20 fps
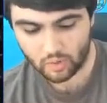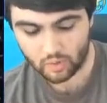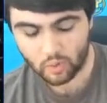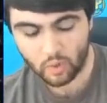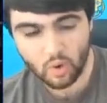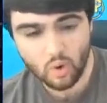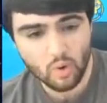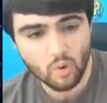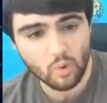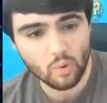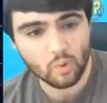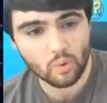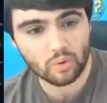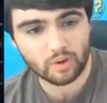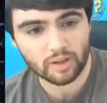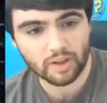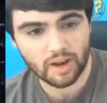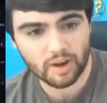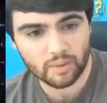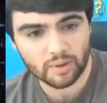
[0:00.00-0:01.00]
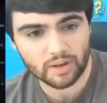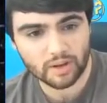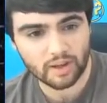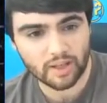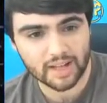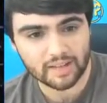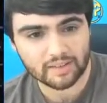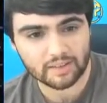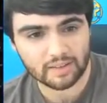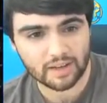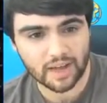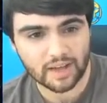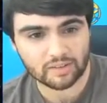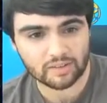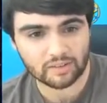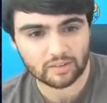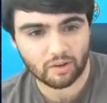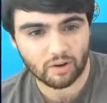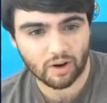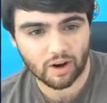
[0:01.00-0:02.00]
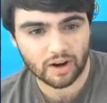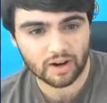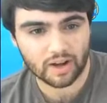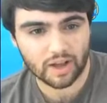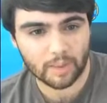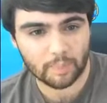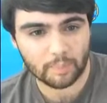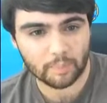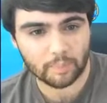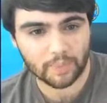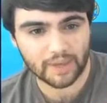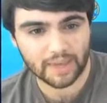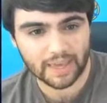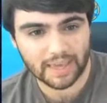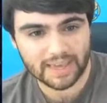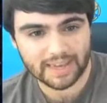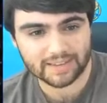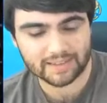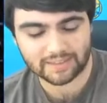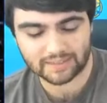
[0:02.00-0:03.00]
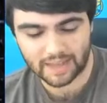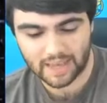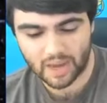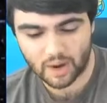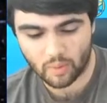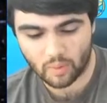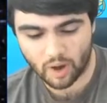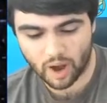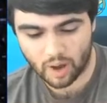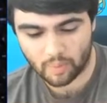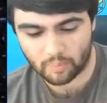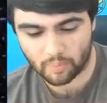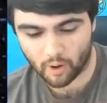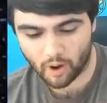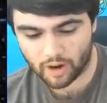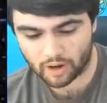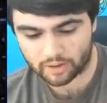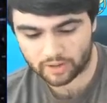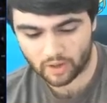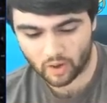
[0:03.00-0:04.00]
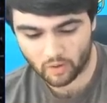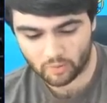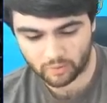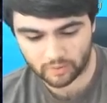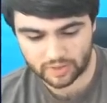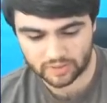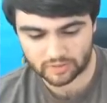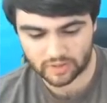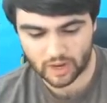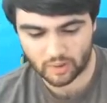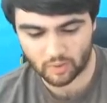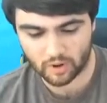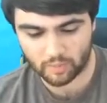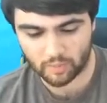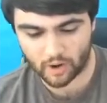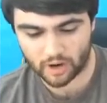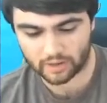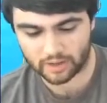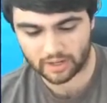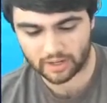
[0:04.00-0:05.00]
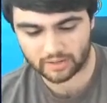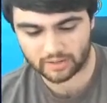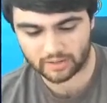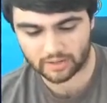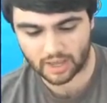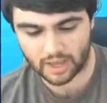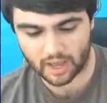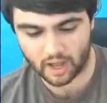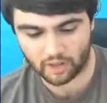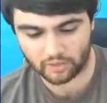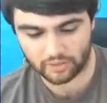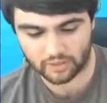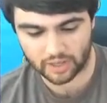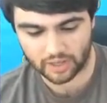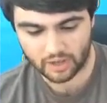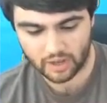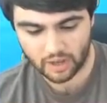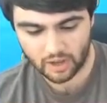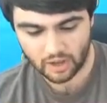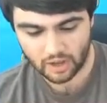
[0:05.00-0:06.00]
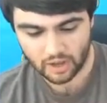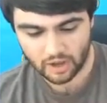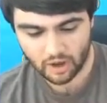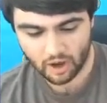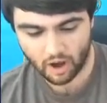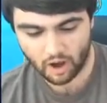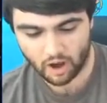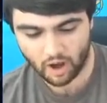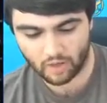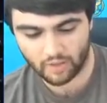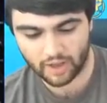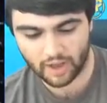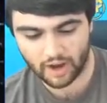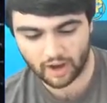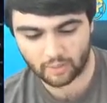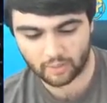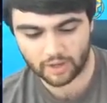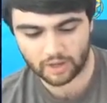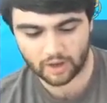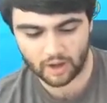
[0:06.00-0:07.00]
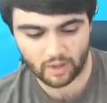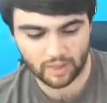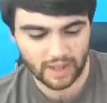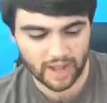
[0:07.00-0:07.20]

Ooh, there we go. That's a nice card. of pink Saquon Barkley. Hopefully Saquon Barkley can stay healthy. Oh, there we go.